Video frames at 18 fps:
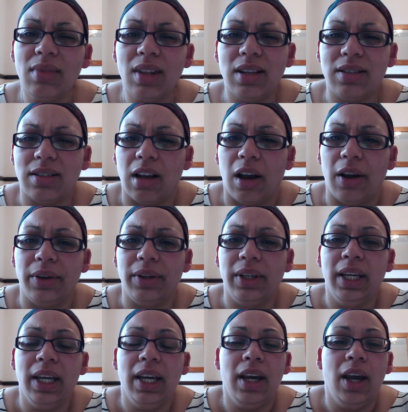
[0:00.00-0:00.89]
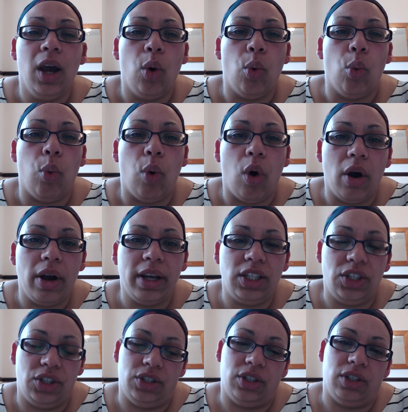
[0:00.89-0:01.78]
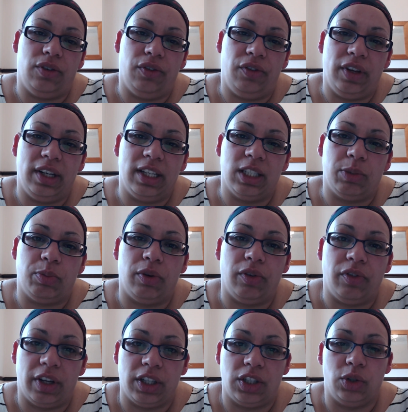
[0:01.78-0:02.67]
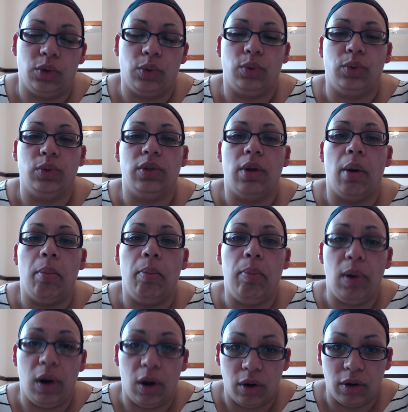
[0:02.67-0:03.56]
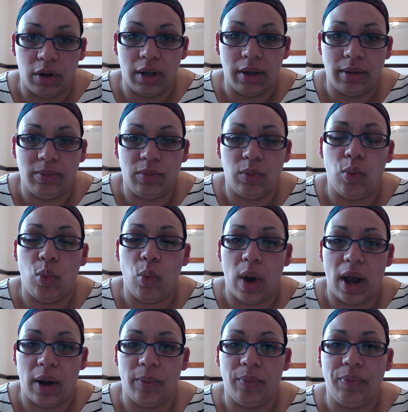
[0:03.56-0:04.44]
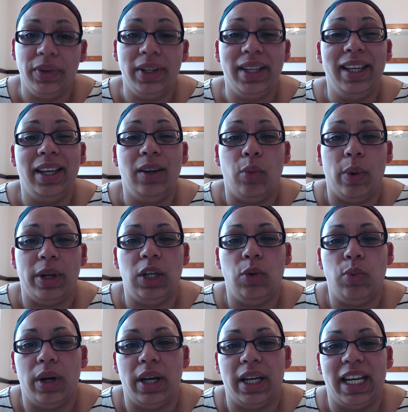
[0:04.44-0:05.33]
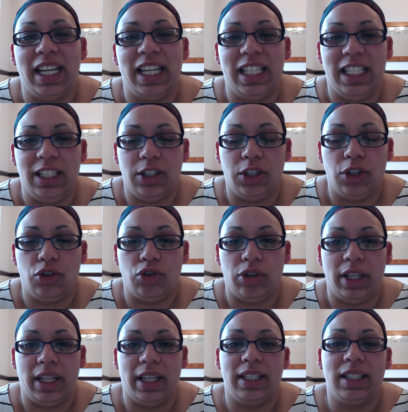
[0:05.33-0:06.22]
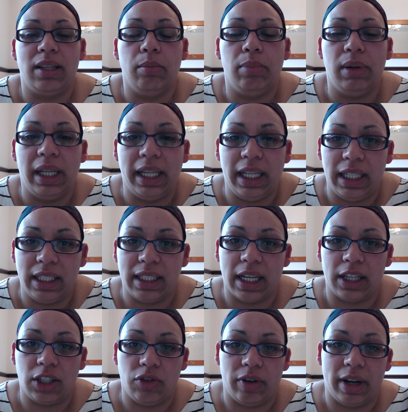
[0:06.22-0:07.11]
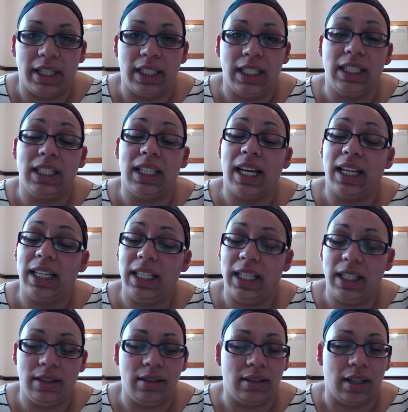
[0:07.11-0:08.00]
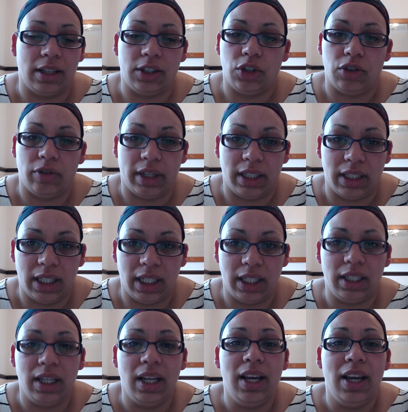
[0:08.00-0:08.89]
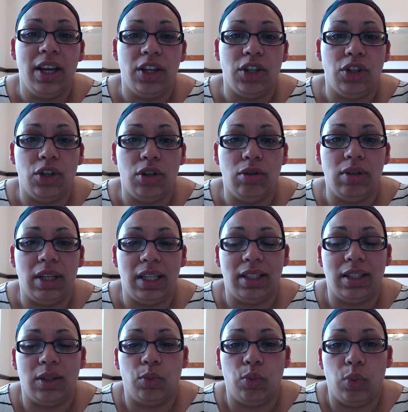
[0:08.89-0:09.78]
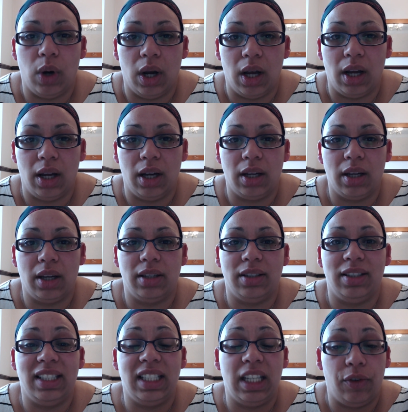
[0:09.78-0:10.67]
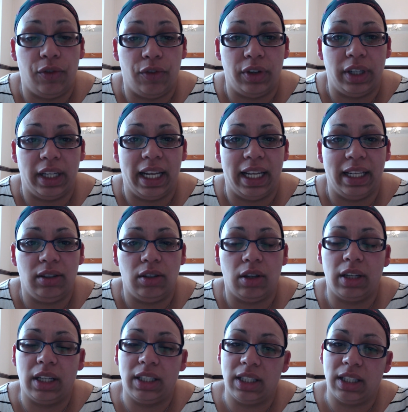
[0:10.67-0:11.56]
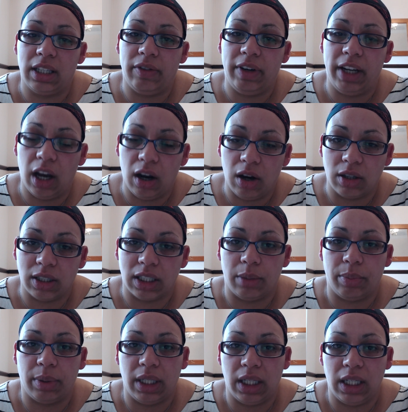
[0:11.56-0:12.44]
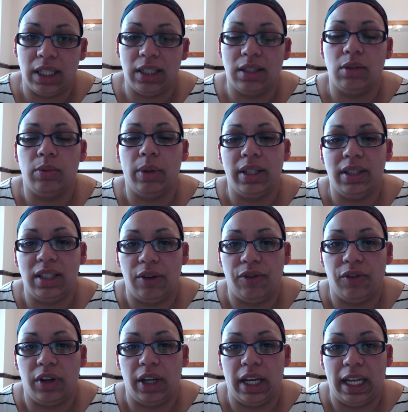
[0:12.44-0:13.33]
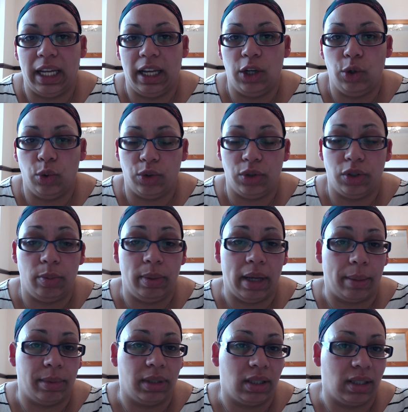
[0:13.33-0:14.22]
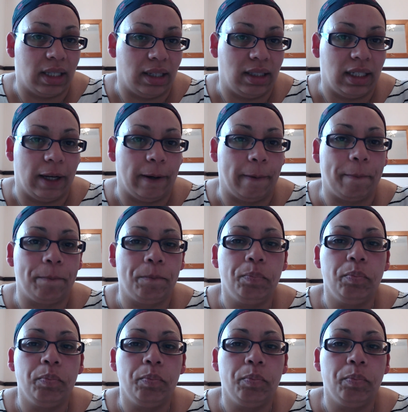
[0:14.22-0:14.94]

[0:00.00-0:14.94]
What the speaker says: So why should fitness professionals blog? Well, when you work in an industry that is completely saturated, and it is saturated, you need to work differently. Not necessarily harder, but you need to work differently in order to be able to stand out.